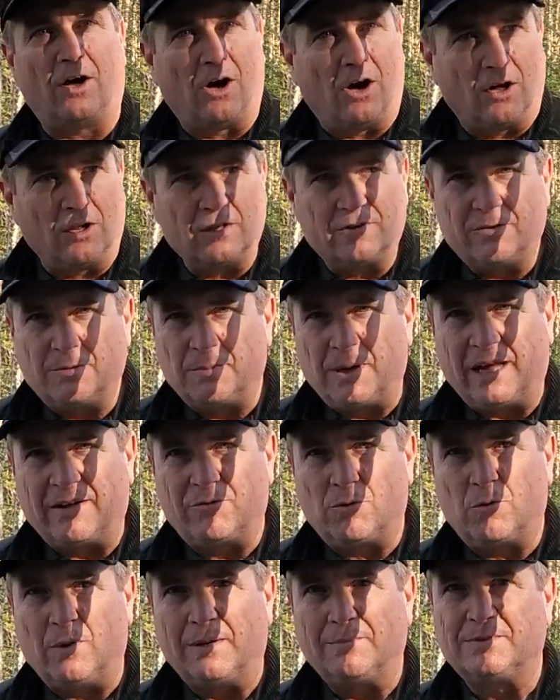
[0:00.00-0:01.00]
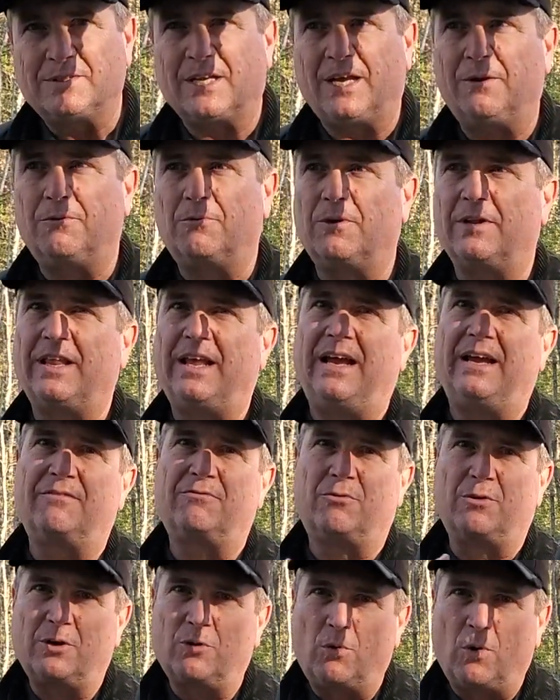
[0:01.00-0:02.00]
All of them have a website where they have
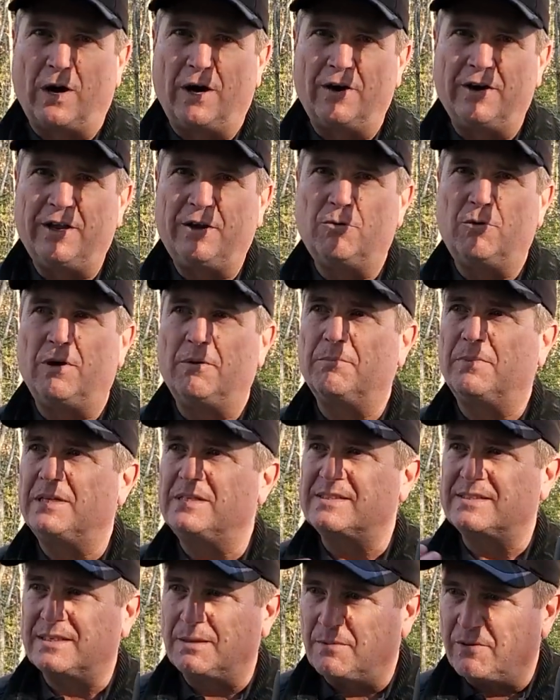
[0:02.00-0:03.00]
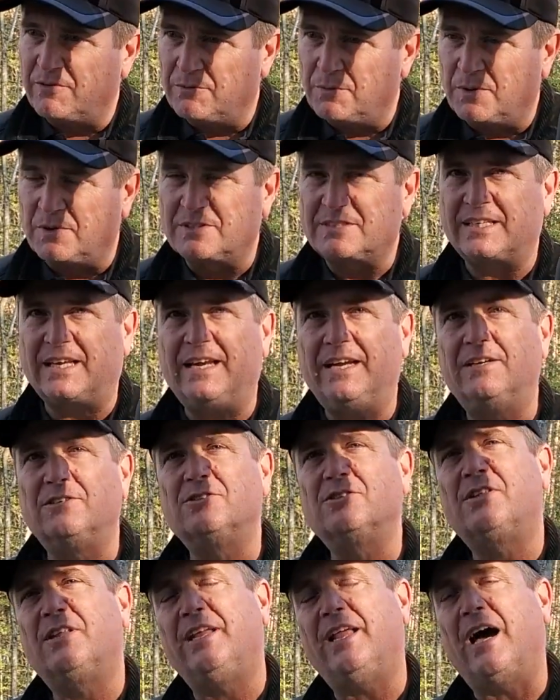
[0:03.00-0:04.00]
required equipment. Some of them will say,
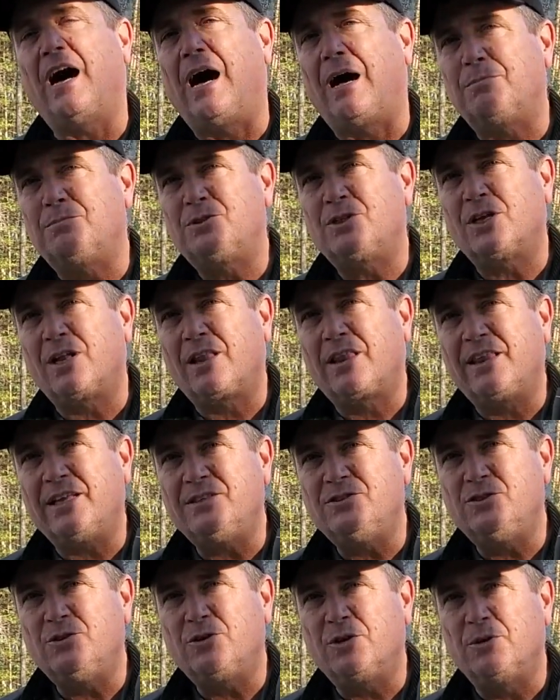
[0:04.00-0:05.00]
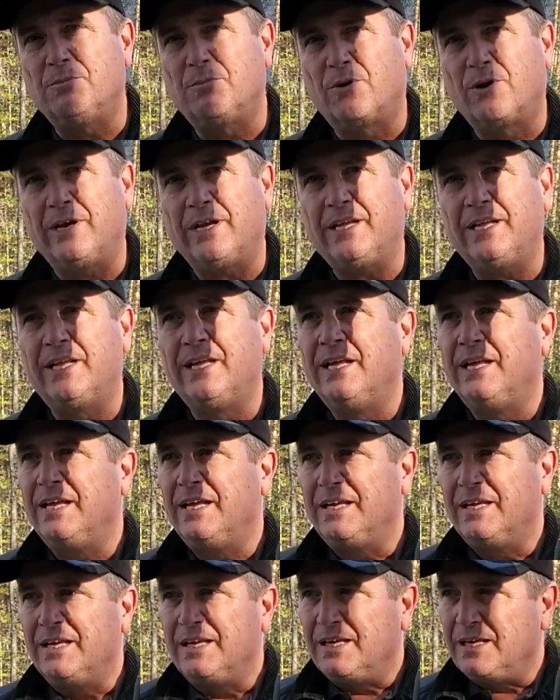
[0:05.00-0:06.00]
here's the optional things you can bring.
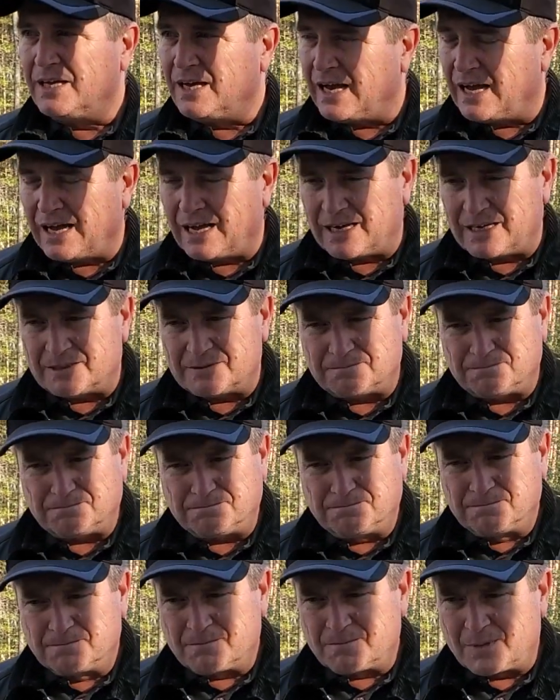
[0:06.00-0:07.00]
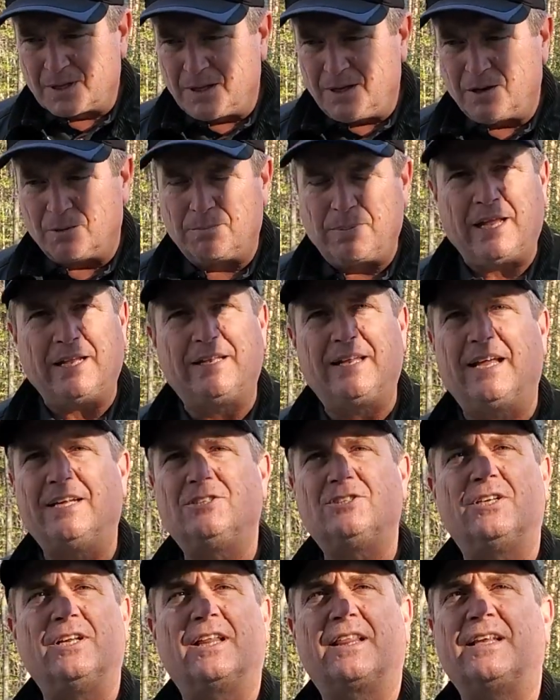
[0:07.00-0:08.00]
Uh, you know, pay
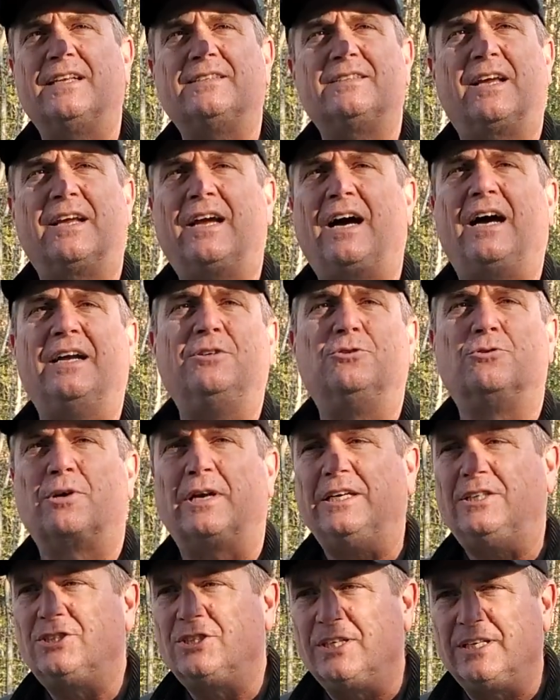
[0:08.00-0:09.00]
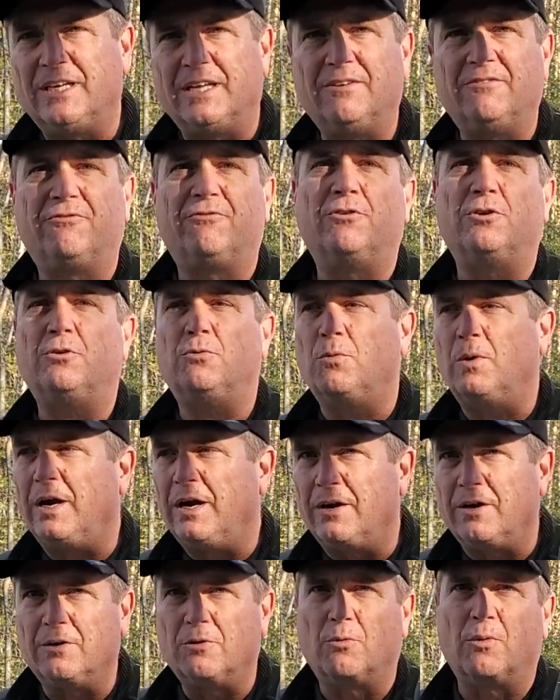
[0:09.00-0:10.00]
attention to things like hydration and
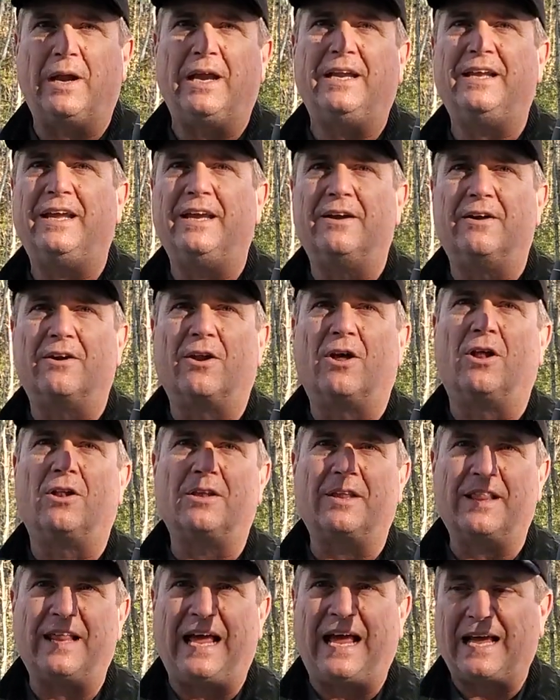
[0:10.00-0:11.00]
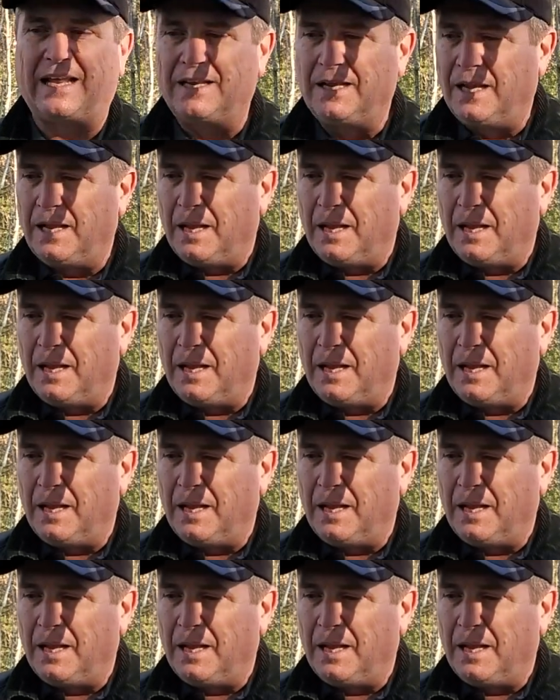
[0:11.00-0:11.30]
footwear and rain gear and all of that.